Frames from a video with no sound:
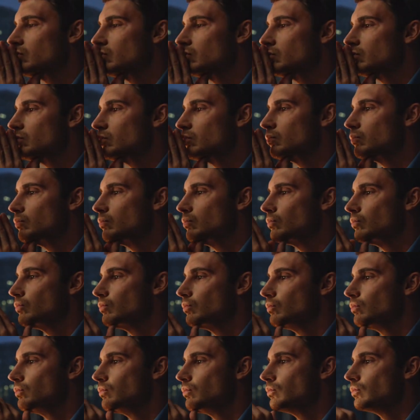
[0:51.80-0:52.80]
I'm going to talk you
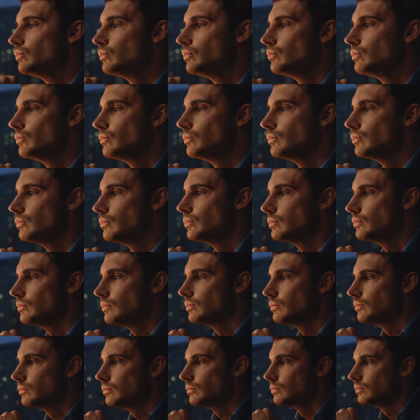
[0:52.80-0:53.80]
through step by
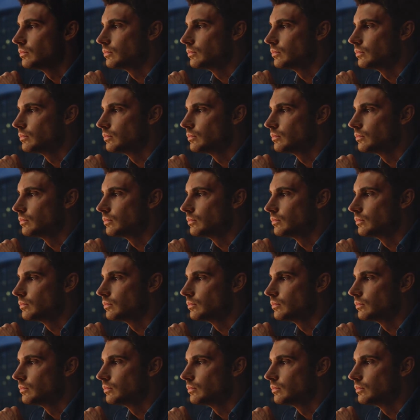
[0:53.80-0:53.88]
step